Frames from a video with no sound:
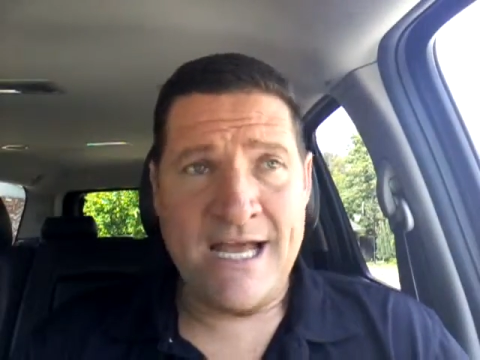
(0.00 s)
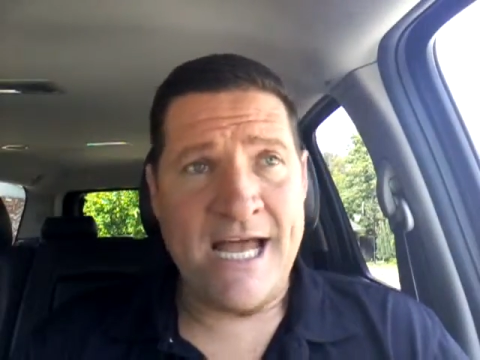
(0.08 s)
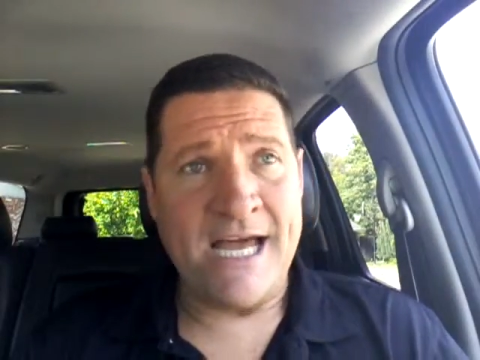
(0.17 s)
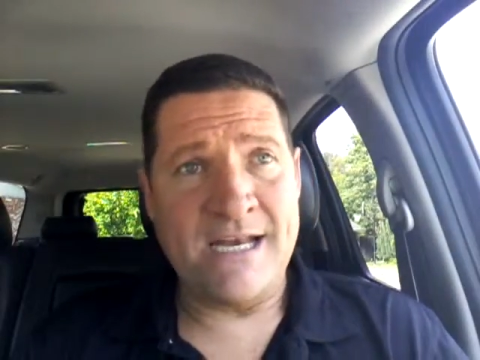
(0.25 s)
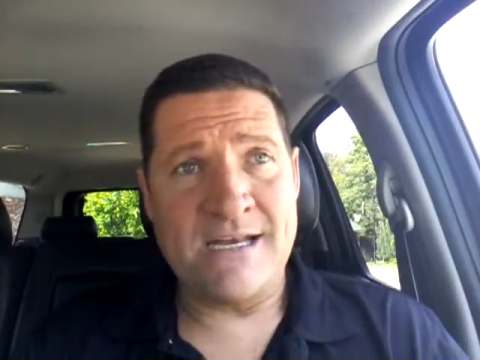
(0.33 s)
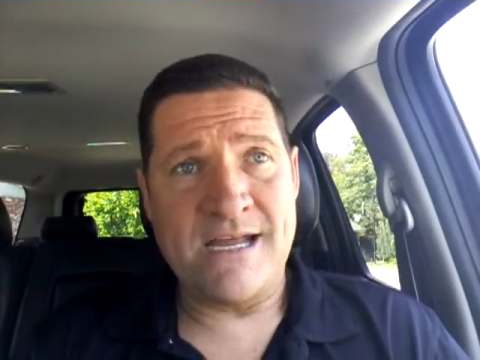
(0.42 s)

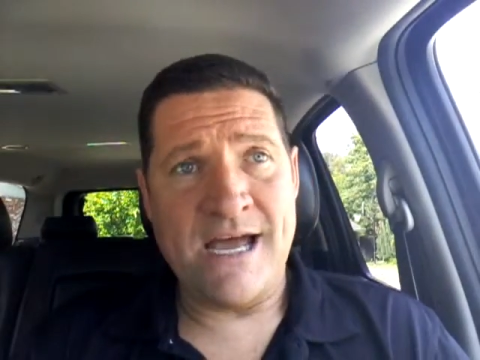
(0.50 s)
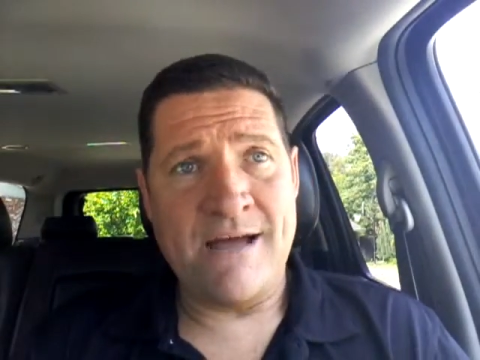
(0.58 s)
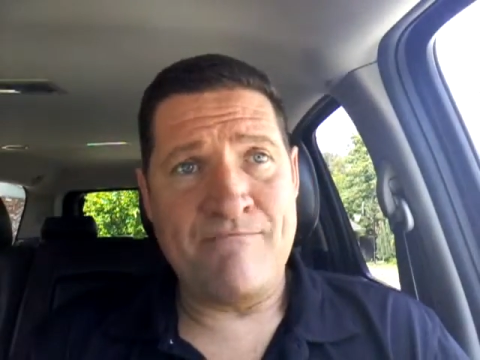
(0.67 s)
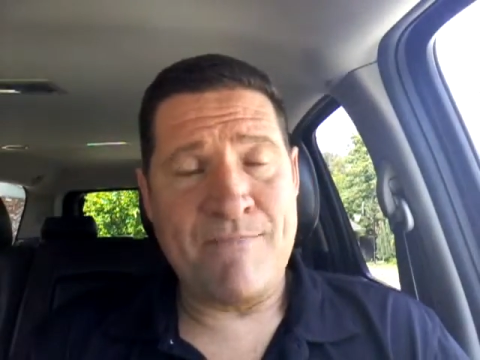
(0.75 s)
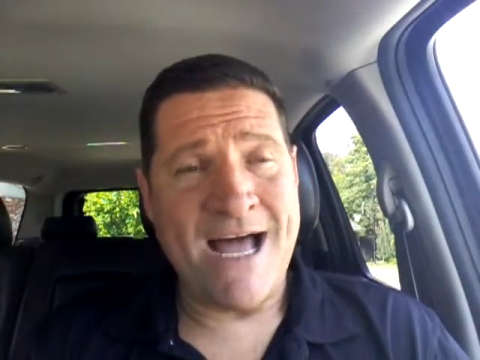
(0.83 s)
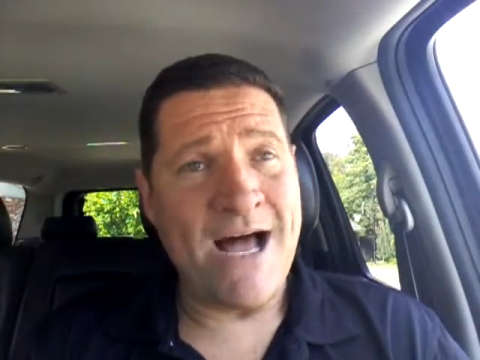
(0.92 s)
and
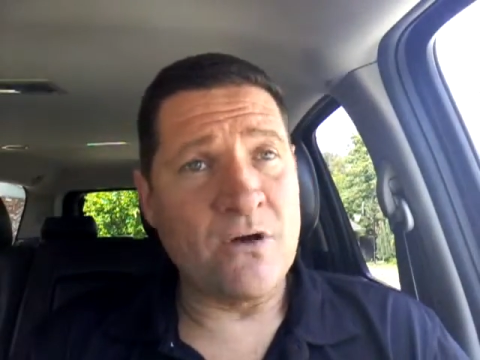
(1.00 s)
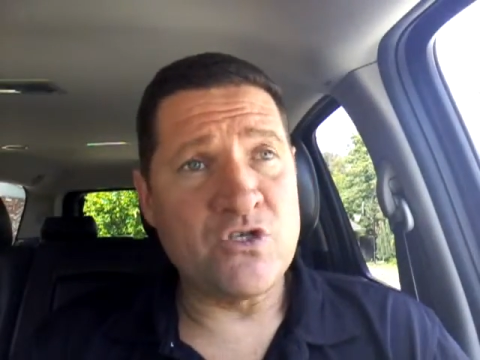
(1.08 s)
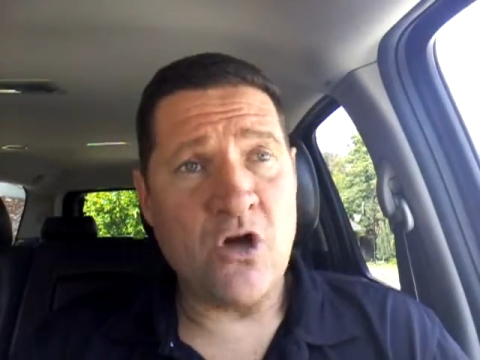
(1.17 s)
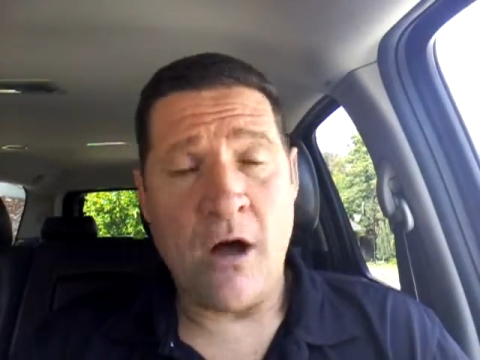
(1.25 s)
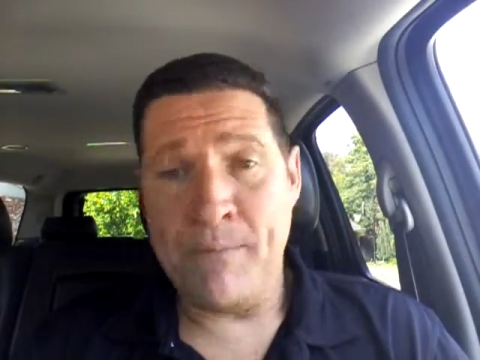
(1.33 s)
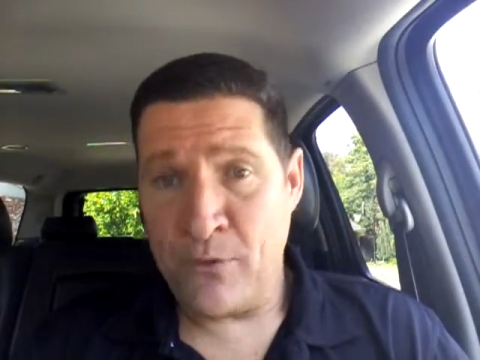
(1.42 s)
um, how
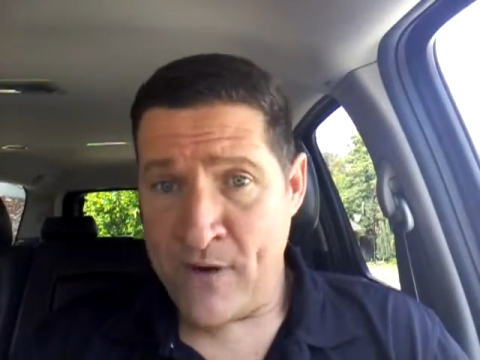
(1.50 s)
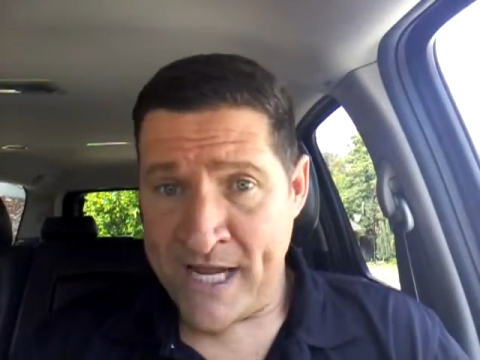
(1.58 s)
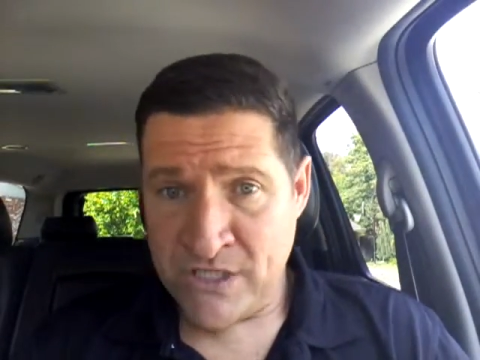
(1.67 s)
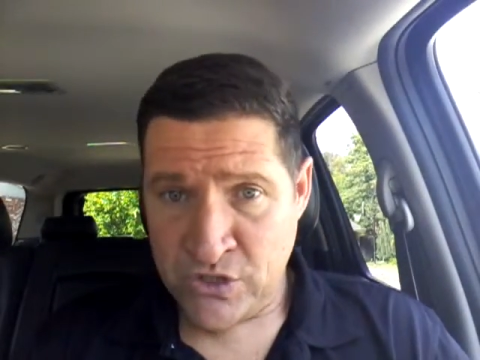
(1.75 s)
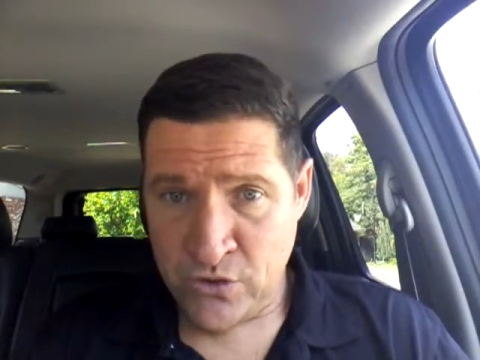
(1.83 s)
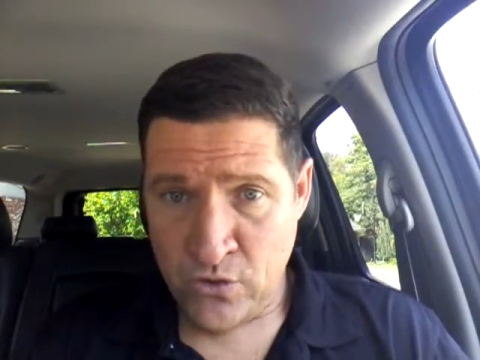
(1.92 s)
to
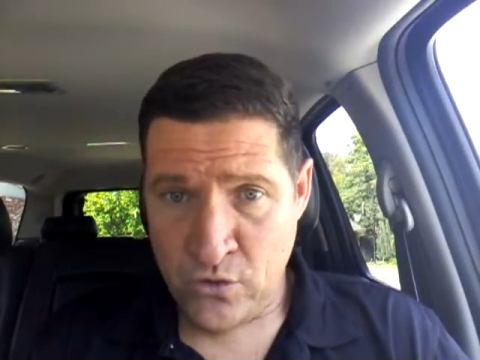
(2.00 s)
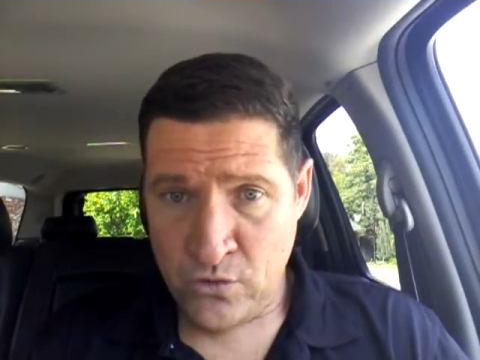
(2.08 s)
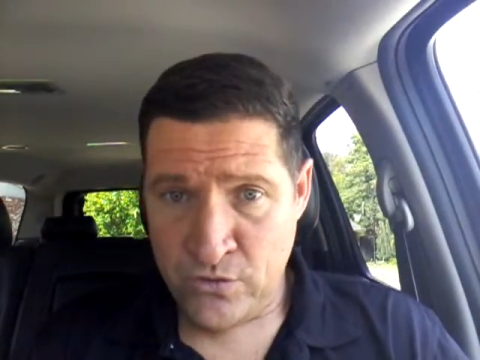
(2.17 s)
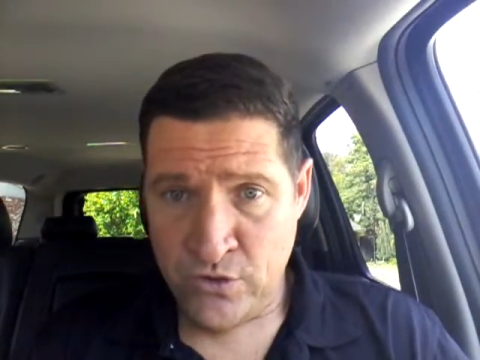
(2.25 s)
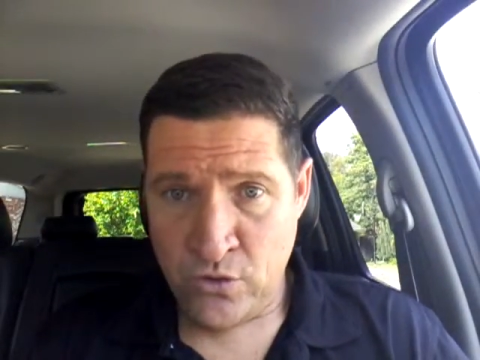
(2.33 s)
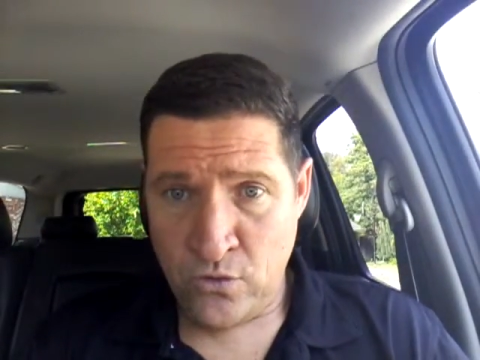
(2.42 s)
operate
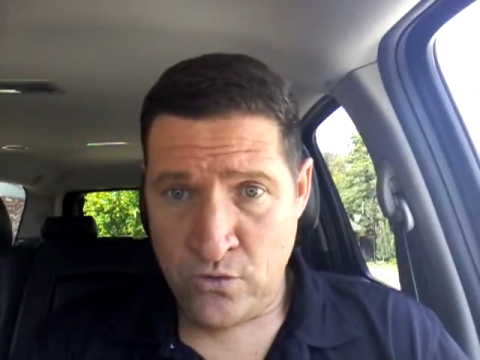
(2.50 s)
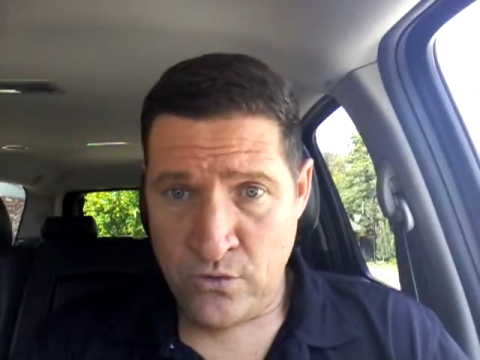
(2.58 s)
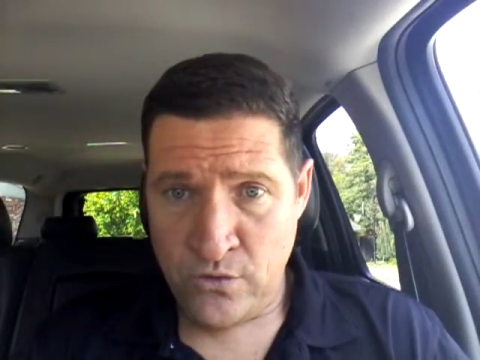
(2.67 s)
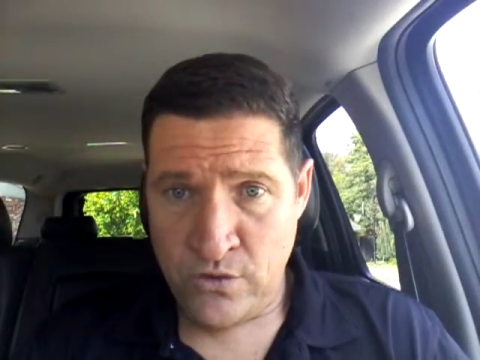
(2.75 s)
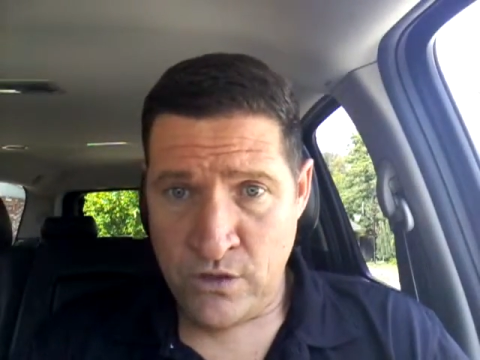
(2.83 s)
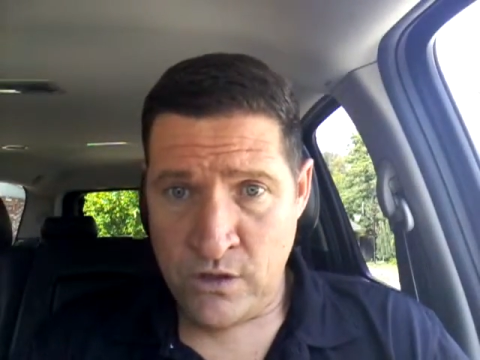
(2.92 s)
your your
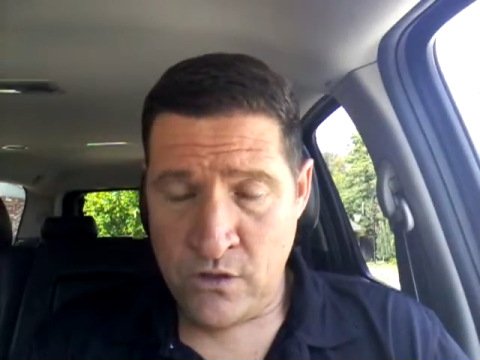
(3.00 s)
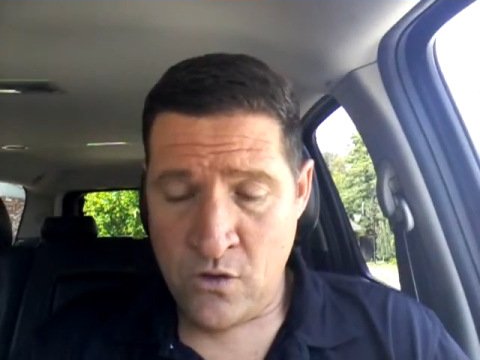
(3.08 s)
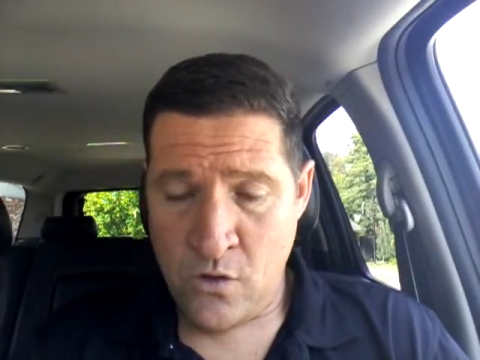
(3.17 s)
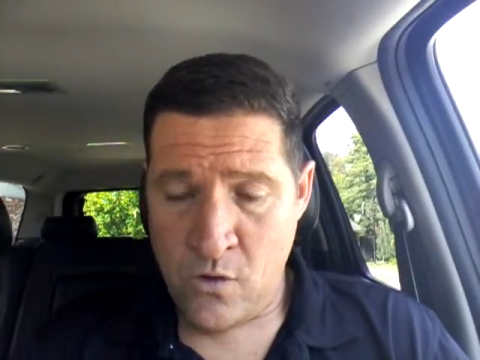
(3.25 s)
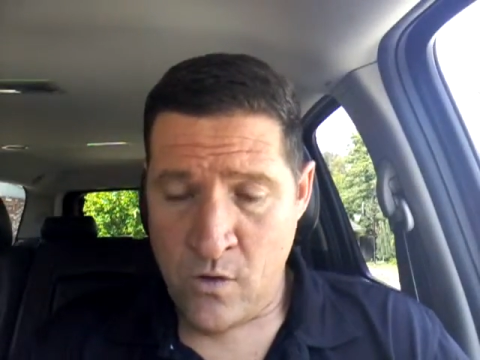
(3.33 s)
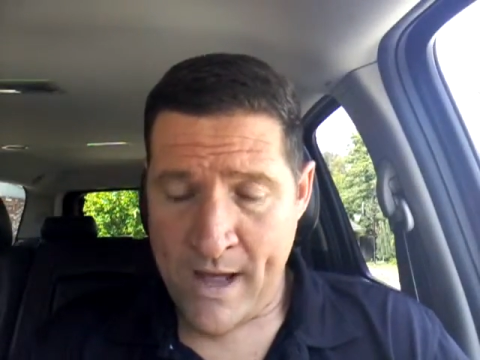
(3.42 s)

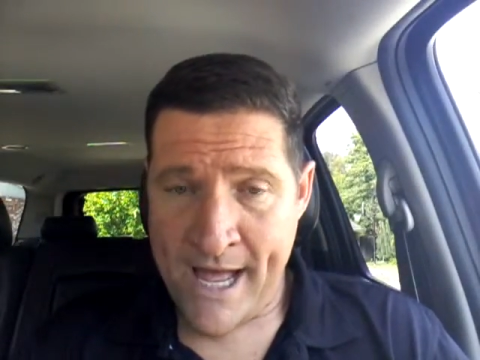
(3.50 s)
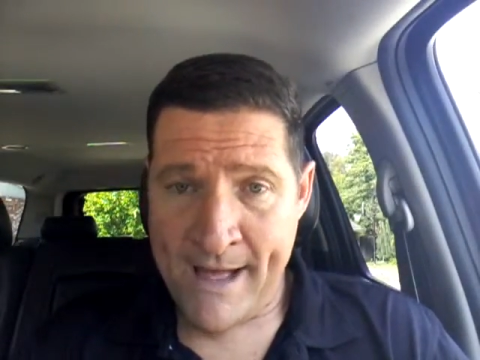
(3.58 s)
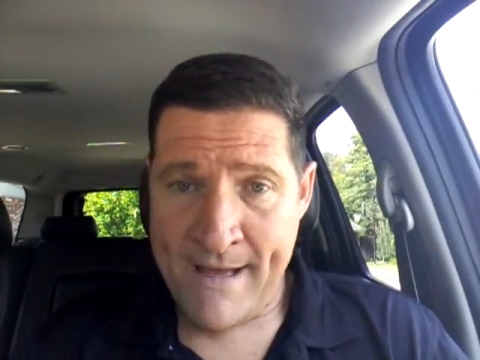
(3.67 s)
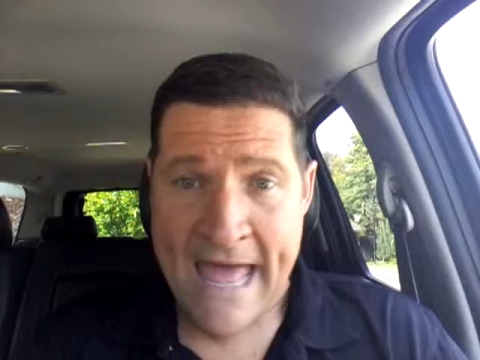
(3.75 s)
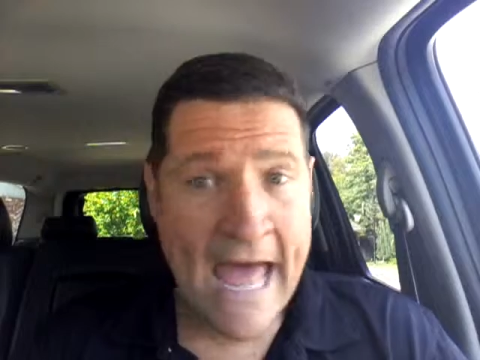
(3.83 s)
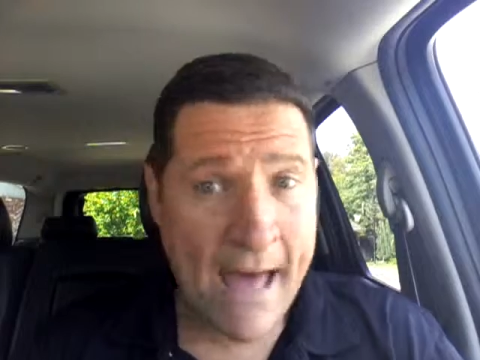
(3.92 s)
your
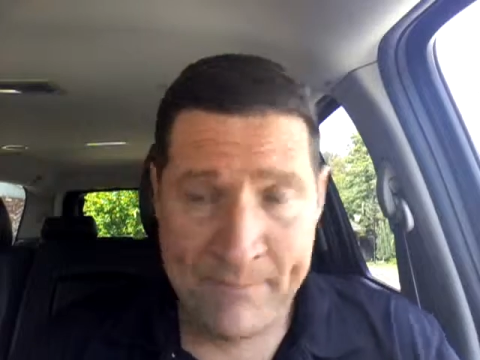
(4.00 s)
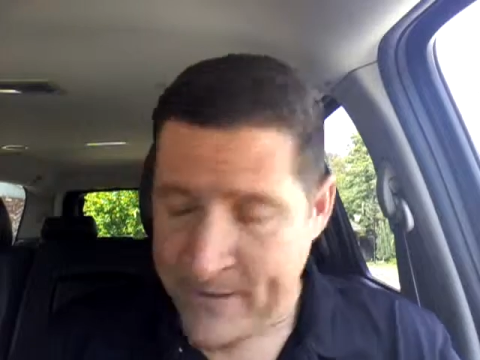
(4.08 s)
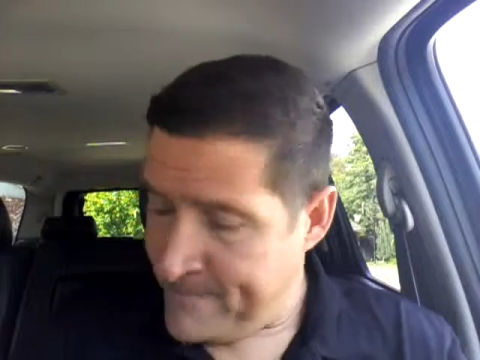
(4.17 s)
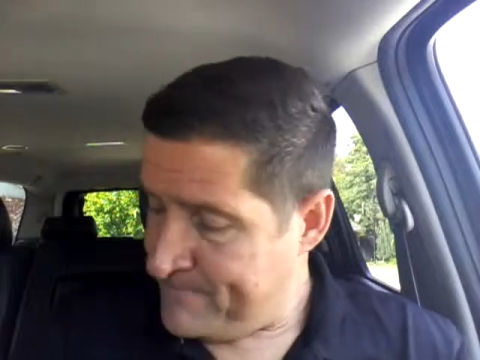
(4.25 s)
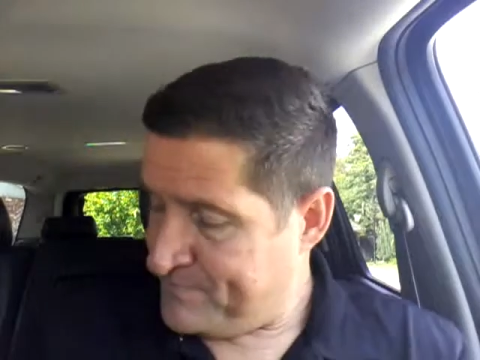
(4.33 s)
uh, app.